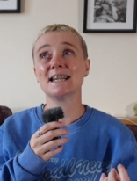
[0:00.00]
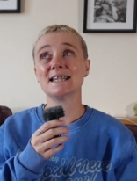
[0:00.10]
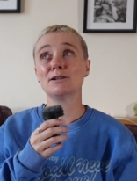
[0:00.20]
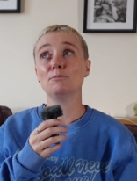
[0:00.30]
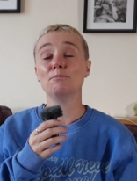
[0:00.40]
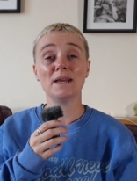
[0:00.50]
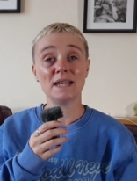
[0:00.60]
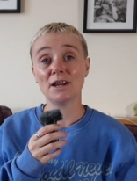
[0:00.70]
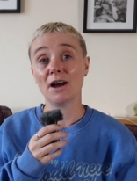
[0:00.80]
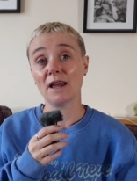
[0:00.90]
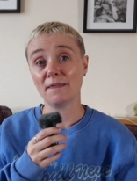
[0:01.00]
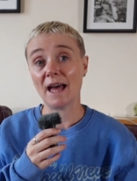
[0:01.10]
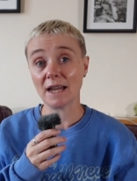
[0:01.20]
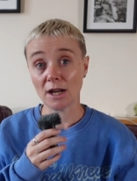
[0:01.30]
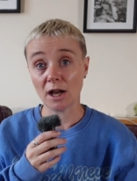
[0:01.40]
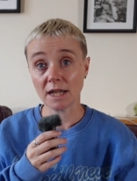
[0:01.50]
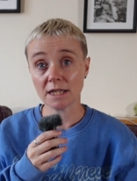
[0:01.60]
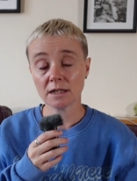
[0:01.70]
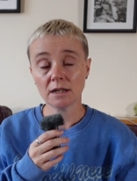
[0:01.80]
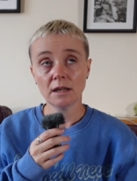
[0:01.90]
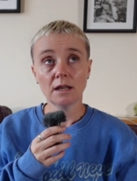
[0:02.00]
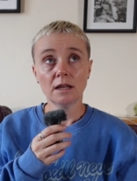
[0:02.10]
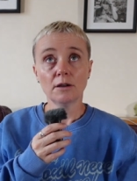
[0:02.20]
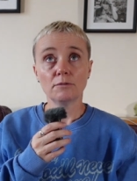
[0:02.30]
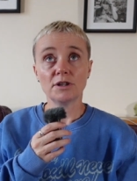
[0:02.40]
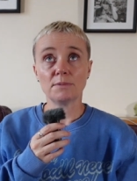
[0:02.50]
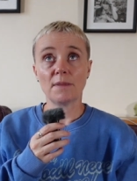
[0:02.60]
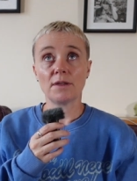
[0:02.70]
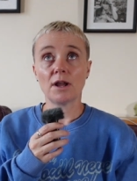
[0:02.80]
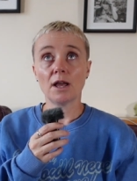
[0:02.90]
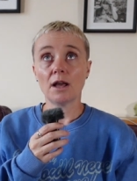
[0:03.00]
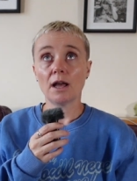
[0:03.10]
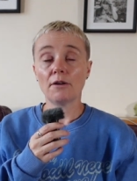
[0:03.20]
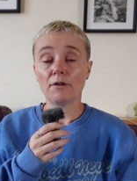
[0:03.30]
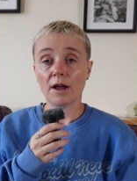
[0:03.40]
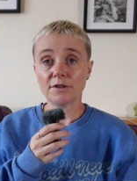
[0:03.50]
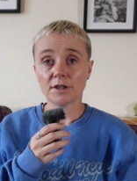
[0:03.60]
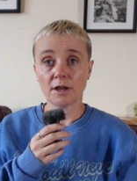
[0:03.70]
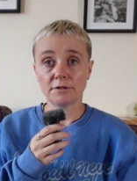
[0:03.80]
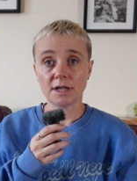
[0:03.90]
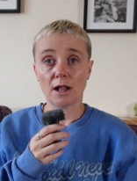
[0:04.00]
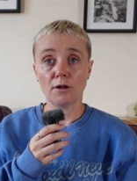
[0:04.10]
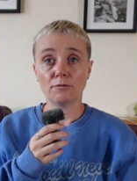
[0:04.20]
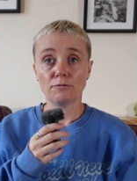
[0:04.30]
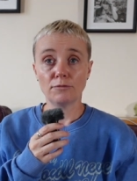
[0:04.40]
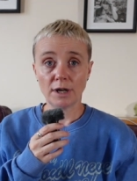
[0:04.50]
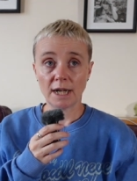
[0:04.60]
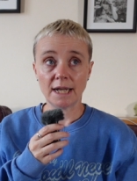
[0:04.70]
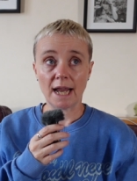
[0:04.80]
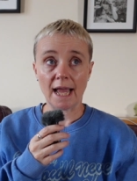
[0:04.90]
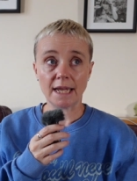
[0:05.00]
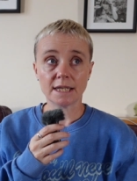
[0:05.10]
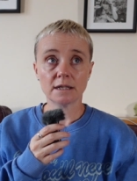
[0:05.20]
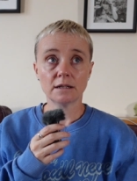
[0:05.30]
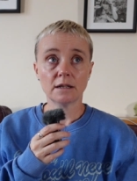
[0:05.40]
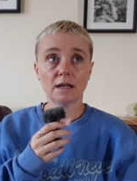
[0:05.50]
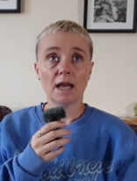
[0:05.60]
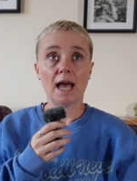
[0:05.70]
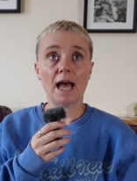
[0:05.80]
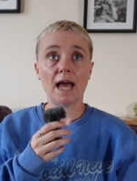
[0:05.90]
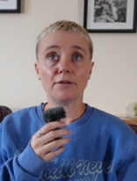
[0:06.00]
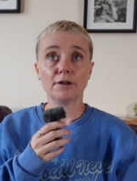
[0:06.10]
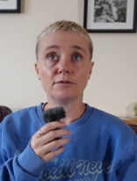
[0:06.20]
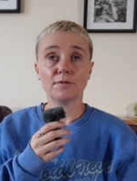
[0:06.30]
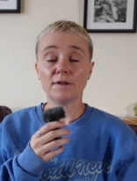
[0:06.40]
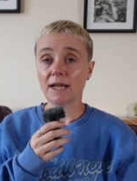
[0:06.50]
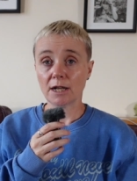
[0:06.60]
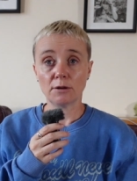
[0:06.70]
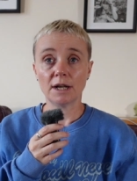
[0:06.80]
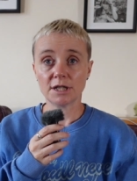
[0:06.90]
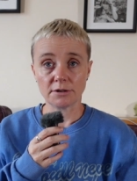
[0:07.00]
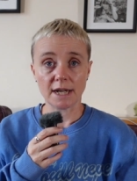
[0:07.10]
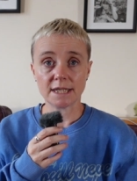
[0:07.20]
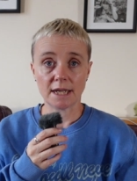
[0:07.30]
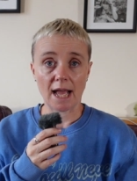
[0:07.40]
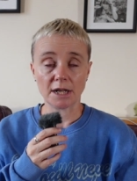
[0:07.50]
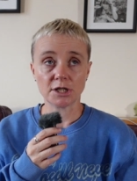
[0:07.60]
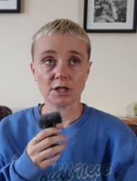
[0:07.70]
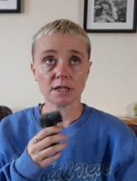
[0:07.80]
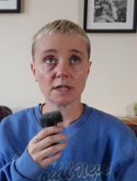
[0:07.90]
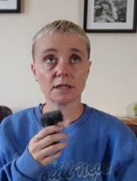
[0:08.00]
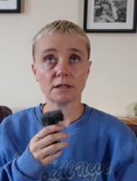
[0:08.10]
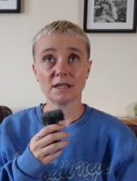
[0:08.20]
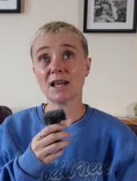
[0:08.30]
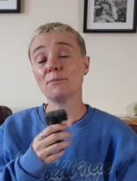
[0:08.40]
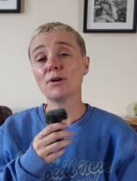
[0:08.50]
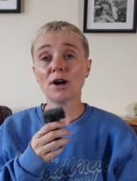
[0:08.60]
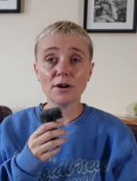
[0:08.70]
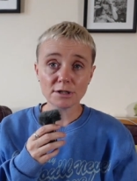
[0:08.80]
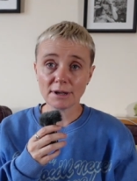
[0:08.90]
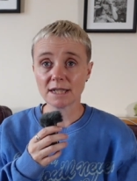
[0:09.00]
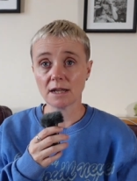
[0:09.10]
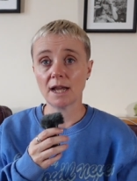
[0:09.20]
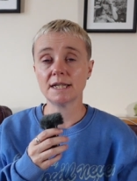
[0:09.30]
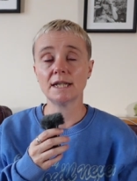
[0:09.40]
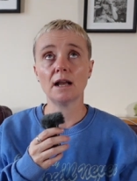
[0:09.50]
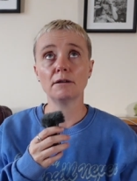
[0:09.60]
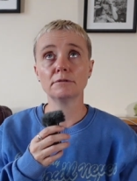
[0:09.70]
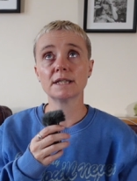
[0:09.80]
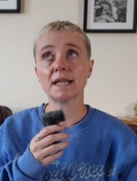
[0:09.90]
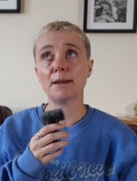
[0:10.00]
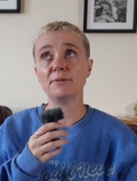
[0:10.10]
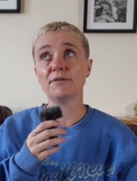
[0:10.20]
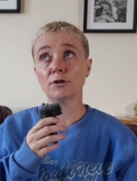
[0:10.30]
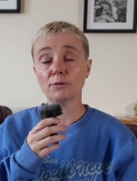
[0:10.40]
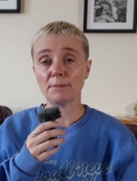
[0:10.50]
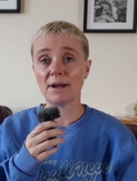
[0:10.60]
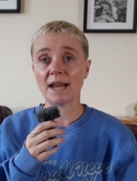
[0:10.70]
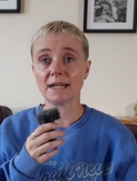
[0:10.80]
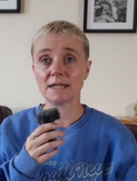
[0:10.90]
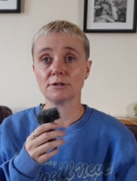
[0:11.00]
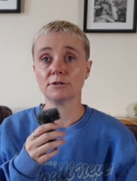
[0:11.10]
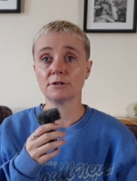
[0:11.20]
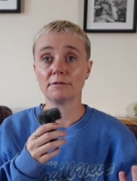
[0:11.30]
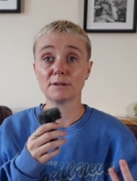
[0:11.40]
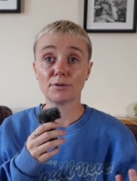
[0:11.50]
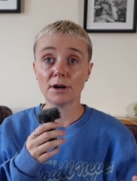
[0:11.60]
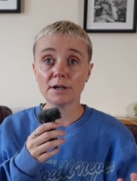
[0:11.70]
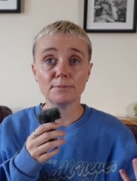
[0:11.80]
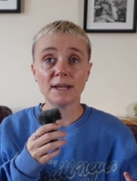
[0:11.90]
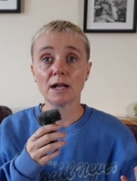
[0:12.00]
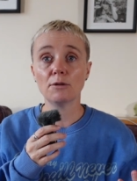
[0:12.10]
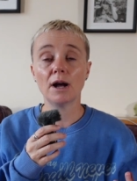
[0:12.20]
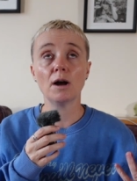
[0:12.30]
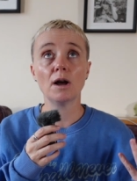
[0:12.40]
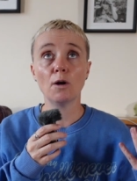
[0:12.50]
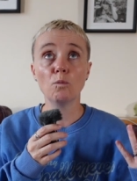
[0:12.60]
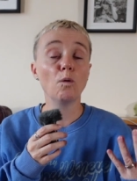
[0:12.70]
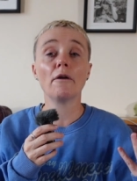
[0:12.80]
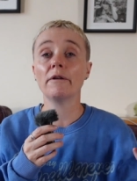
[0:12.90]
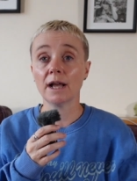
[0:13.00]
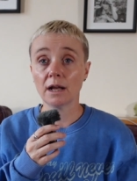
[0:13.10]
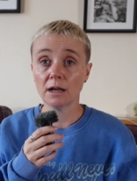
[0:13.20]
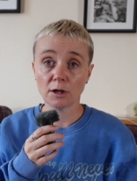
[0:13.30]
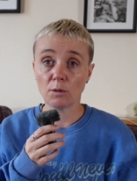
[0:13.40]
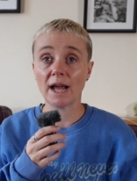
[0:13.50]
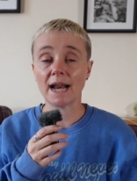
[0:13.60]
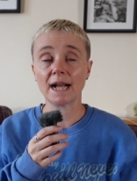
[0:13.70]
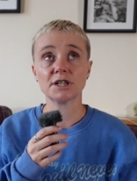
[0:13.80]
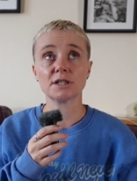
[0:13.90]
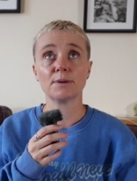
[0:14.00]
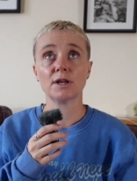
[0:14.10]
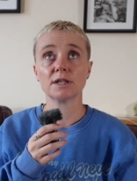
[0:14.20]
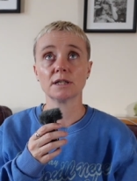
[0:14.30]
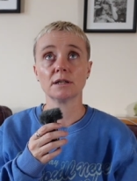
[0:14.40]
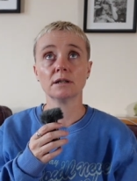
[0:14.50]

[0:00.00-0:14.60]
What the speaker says: until midnight that night, which meant that I arrived at the hotel really late and feeling quite stressed and anxious. Because I'm prone to anxiety, I would say before my panic disorder, I was prone to being quite a worrier, quite an anxious person.